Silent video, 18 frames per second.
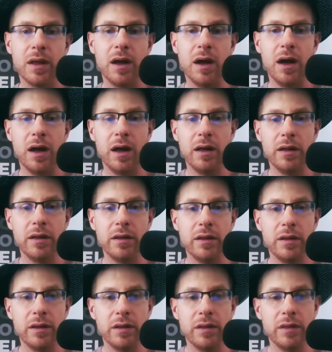Uh,
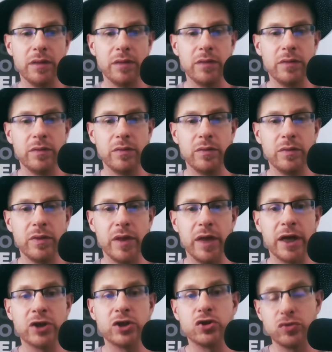
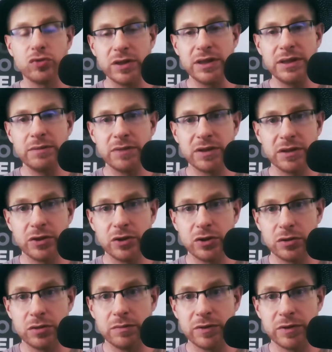extremes in
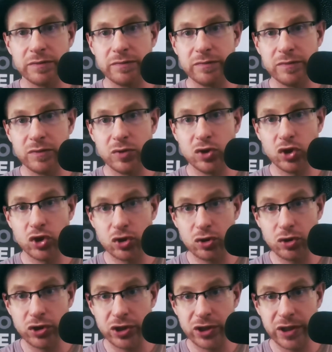terms of
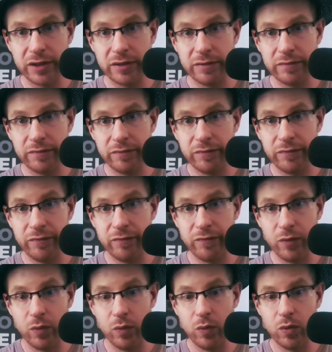searching
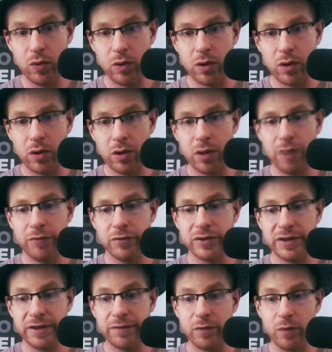for, for
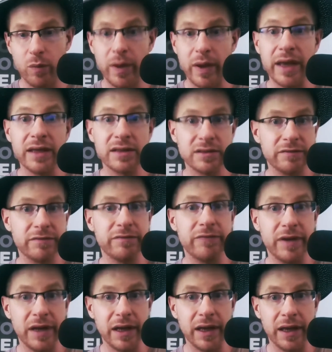different ways of
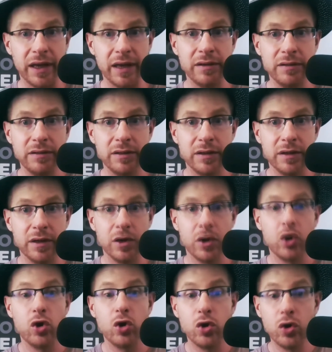fitting in
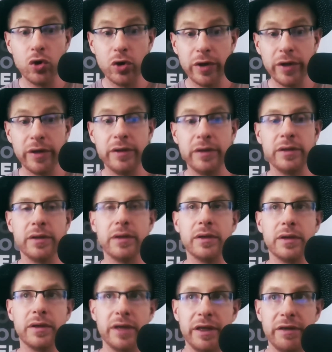could
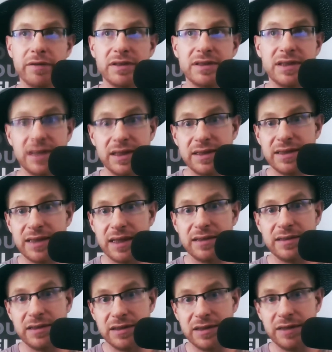give us an
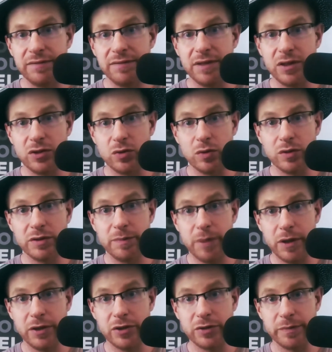insensitivity towards
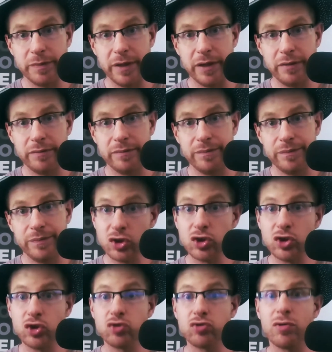punishment.
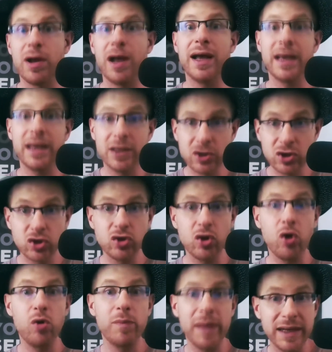Trying
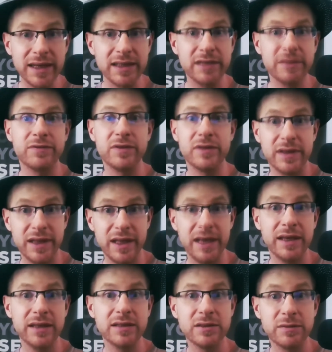so many different
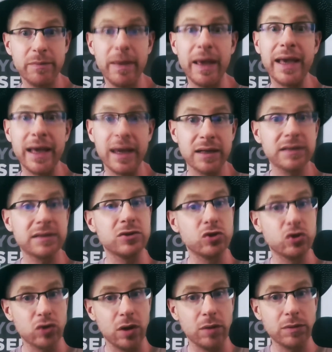things may get us in
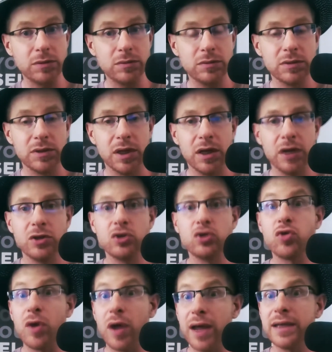trouble.
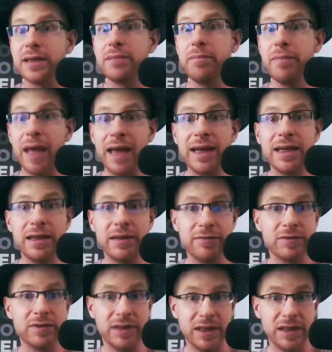Trying many
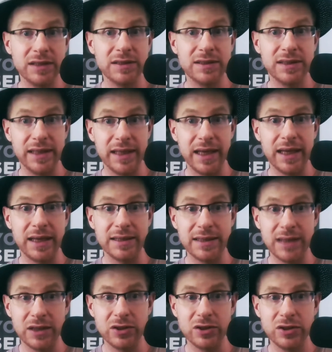different things to get
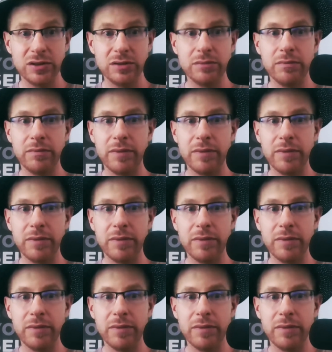attention